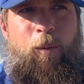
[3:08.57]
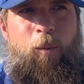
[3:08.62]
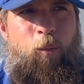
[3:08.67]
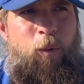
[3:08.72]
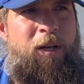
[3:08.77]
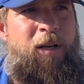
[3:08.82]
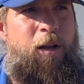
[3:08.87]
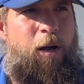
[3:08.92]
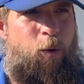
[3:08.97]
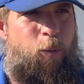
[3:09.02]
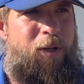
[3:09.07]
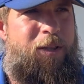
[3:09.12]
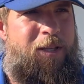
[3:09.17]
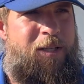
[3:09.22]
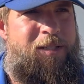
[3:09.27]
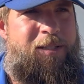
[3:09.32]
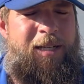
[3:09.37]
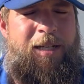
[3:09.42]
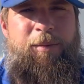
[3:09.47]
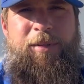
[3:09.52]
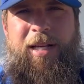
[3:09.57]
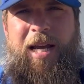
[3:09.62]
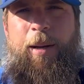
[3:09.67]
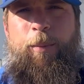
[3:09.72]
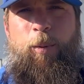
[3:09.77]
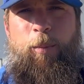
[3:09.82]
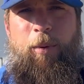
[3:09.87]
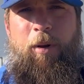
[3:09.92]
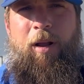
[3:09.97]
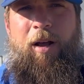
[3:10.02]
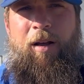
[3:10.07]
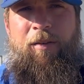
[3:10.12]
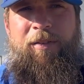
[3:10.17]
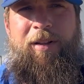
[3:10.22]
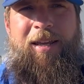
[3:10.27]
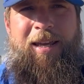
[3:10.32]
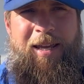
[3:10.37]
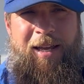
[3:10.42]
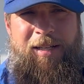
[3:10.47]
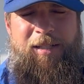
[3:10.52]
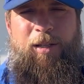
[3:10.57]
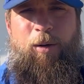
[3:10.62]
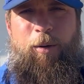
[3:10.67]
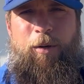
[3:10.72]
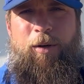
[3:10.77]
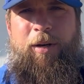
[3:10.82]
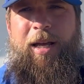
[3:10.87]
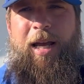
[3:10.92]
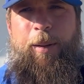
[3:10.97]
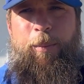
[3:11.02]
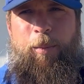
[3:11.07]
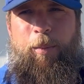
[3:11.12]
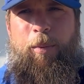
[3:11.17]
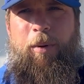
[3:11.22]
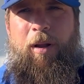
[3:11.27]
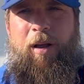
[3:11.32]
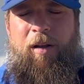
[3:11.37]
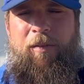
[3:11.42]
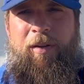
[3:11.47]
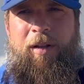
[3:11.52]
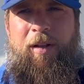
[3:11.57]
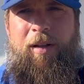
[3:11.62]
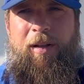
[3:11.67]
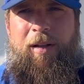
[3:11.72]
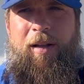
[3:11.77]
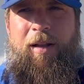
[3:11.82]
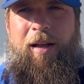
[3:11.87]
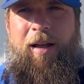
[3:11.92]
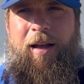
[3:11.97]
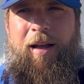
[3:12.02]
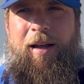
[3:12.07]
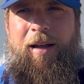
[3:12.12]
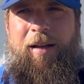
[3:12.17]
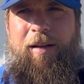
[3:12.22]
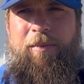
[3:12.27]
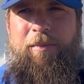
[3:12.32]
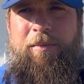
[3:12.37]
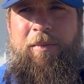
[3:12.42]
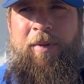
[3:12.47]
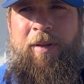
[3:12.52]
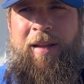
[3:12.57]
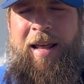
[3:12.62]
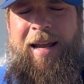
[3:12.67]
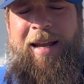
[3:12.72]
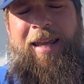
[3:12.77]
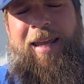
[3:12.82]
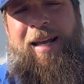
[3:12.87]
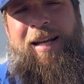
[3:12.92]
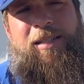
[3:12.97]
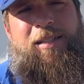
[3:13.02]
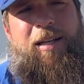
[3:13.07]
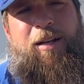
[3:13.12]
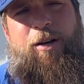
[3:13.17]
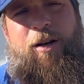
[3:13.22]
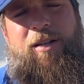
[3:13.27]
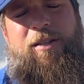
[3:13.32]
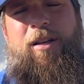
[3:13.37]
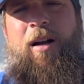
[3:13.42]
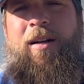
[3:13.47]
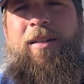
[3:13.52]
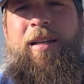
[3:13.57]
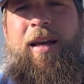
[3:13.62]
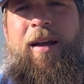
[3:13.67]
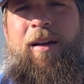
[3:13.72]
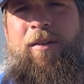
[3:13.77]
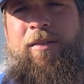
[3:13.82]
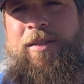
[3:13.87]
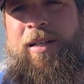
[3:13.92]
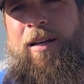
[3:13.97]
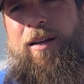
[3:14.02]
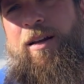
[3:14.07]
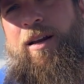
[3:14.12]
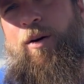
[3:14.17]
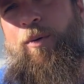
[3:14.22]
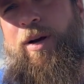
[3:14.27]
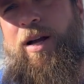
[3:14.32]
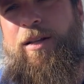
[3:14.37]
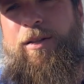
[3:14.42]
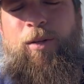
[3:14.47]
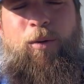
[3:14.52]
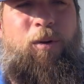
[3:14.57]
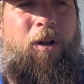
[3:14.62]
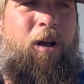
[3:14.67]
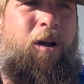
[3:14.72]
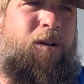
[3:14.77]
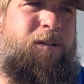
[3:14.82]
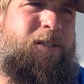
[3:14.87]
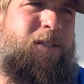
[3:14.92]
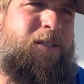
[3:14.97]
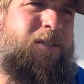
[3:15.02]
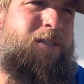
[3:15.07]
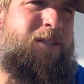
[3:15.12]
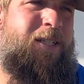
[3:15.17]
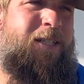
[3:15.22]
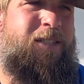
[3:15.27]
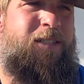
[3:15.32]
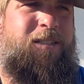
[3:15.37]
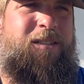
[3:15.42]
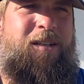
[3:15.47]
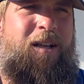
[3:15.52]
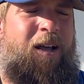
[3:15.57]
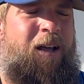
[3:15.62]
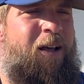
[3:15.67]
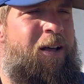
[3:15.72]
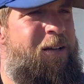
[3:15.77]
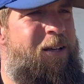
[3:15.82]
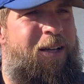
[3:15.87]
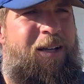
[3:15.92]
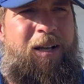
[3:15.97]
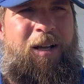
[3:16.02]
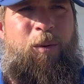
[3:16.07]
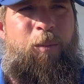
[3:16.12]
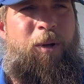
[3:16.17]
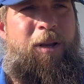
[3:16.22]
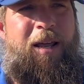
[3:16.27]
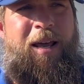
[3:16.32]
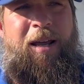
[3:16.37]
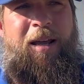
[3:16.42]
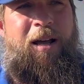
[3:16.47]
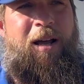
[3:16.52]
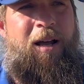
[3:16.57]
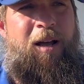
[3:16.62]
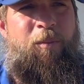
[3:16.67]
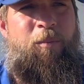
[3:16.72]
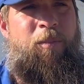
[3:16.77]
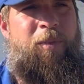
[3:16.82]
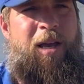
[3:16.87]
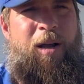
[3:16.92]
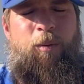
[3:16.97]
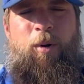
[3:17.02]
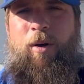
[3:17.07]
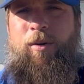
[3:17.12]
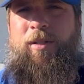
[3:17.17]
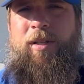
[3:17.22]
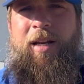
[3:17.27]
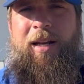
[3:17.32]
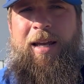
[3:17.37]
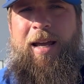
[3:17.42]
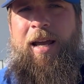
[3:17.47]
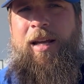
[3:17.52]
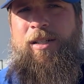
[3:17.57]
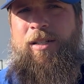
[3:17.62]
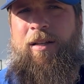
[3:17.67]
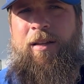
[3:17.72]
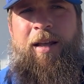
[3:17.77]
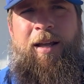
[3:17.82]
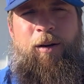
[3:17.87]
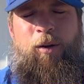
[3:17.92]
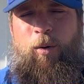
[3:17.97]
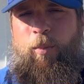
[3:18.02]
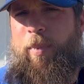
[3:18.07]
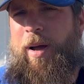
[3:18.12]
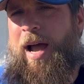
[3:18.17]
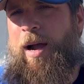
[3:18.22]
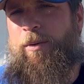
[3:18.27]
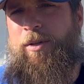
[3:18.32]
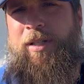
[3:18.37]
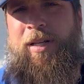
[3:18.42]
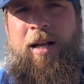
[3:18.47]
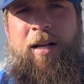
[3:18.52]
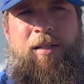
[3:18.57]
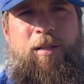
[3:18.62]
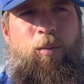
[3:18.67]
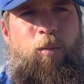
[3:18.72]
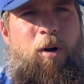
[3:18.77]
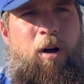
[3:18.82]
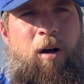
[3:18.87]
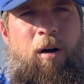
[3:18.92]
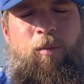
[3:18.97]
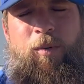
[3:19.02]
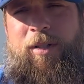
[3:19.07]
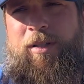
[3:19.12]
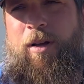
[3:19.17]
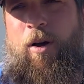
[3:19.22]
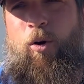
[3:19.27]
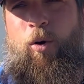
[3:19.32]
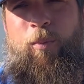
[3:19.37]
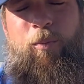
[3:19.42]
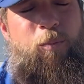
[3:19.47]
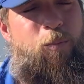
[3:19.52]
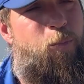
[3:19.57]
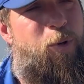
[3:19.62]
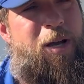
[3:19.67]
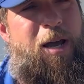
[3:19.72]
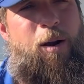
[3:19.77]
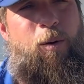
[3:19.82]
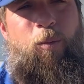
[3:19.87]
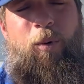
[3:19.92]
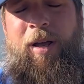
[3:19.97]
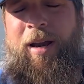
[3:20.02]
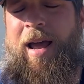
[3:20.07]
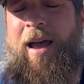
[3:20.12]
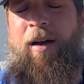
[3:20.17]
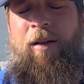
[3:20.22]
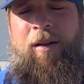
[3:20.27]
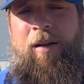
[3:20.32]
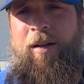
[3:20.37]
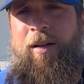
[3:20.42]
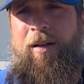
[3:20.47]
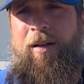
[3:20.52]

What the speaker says: We know what this team's capable of. The kids know what they're capable of. They easily could have tucked tail. So, you know, we got two losses, the season's done. But they rose to the occasion. They knew the bag was against the wall. We told them we got to win out.